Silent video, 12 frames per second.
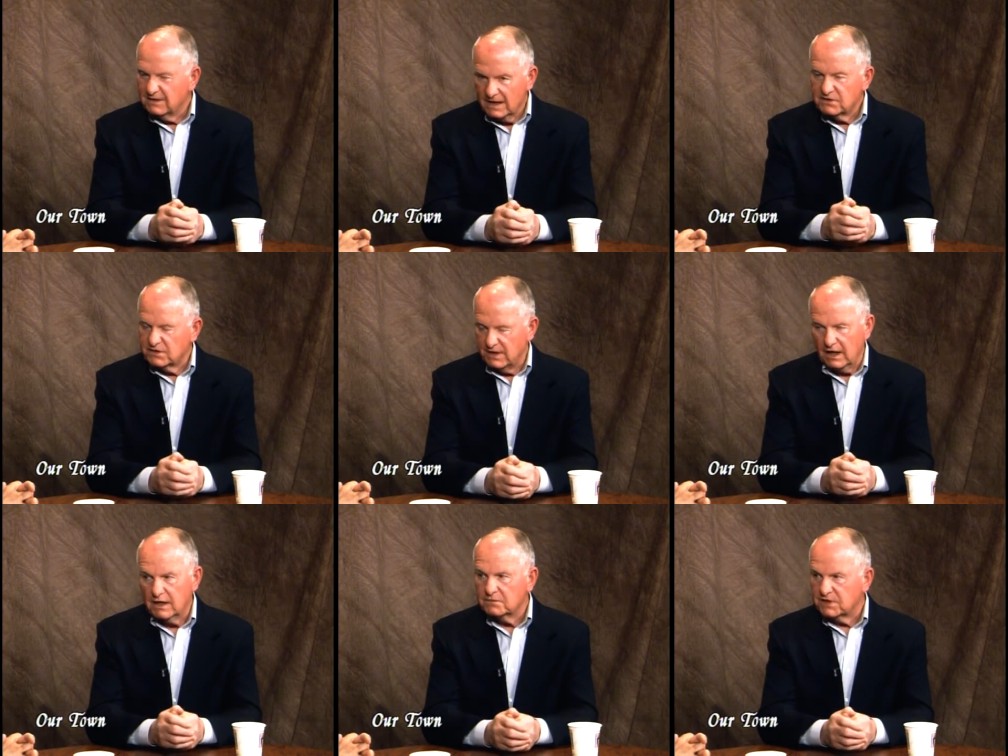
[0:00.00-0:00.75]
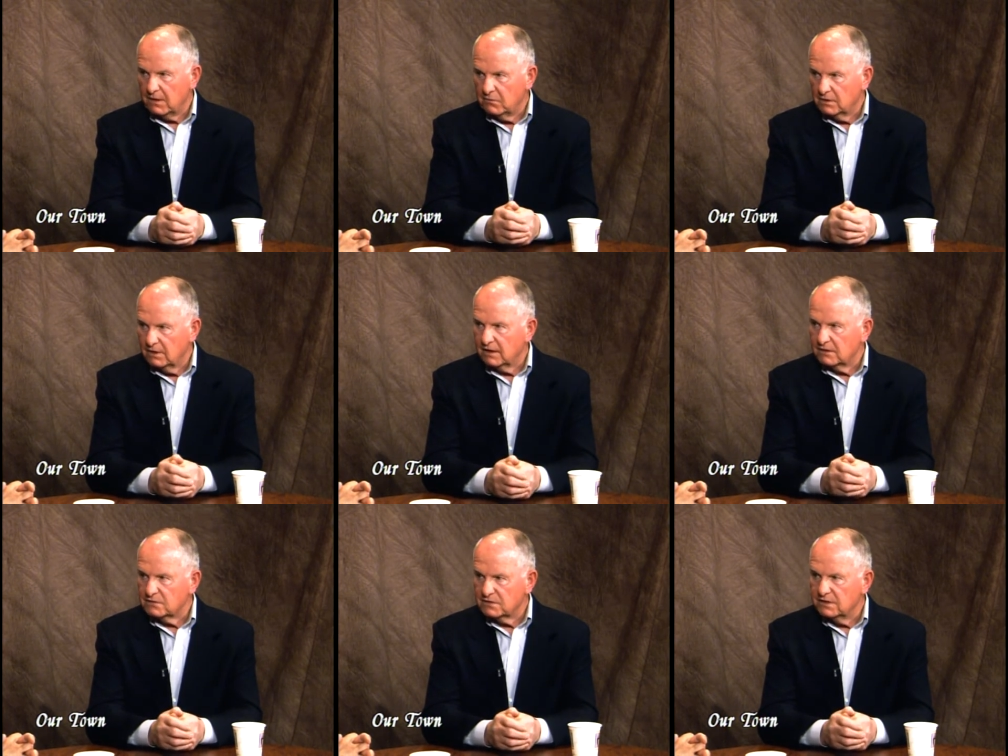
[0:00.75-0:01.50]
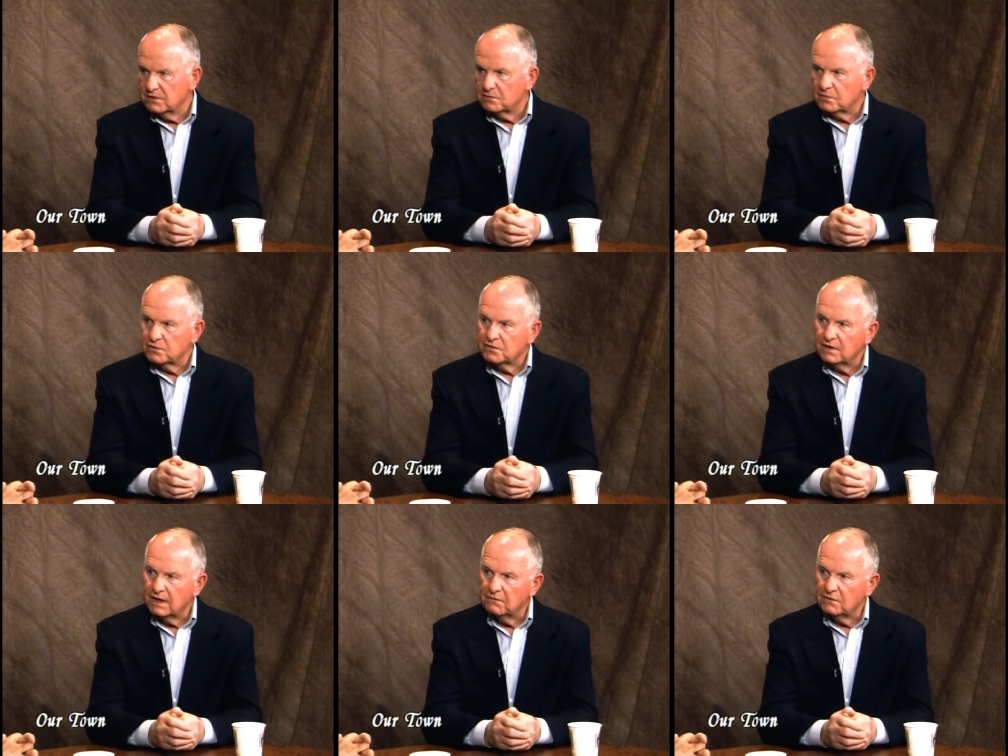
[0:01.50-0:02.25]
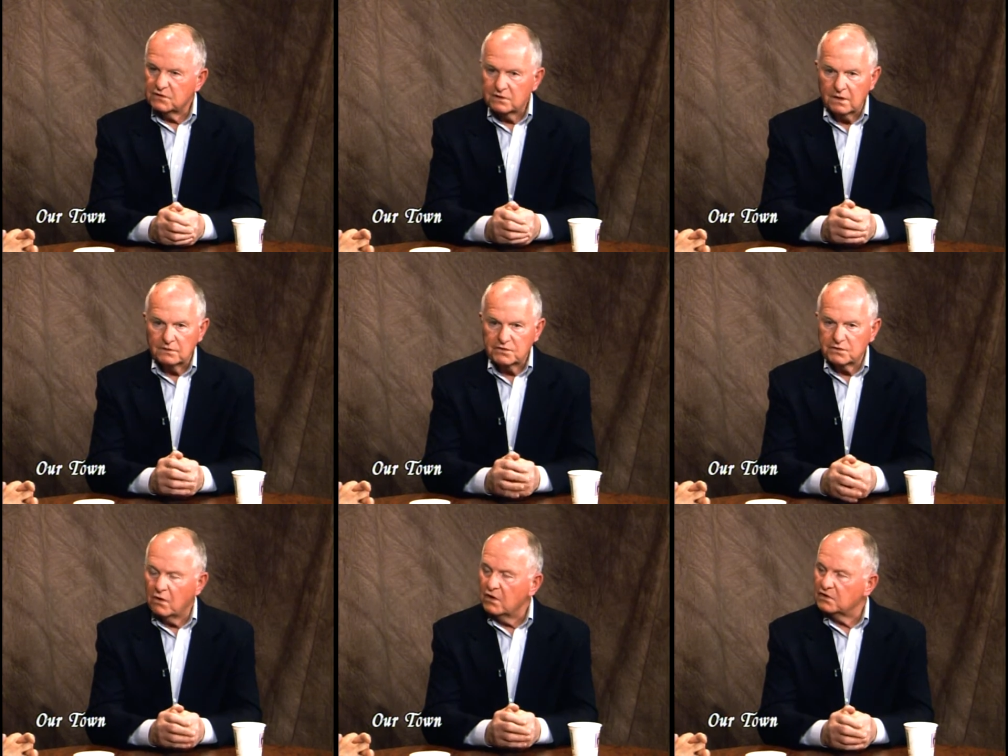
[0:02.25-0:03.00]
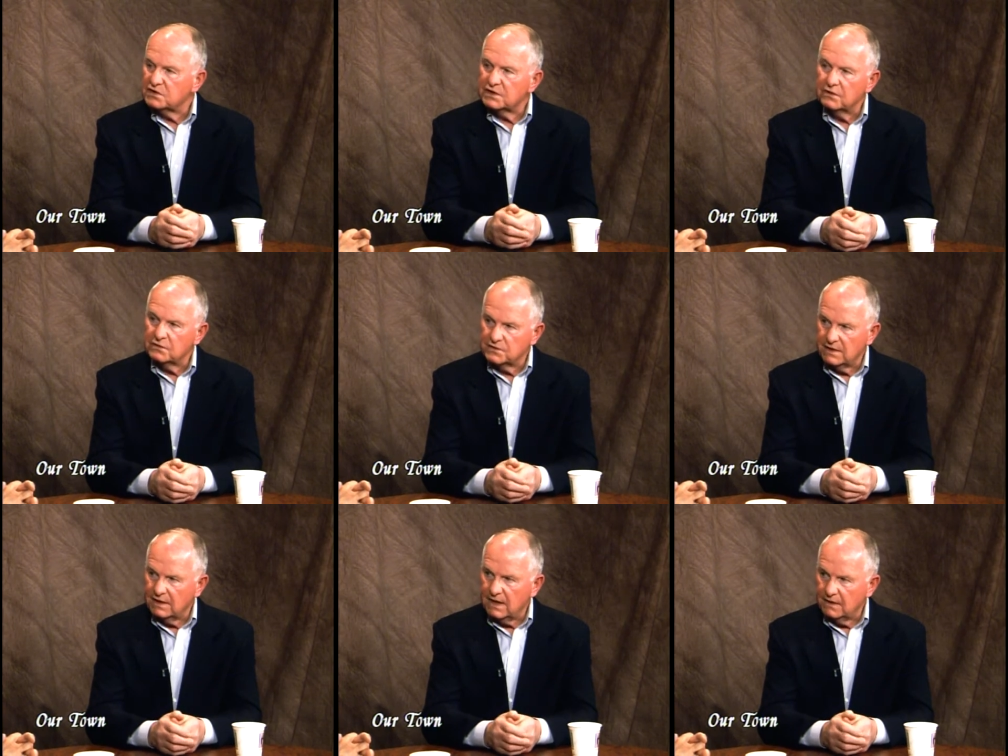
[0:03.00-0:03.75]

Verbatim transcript: that's the items I would like to see this person have a, a strong skill set on.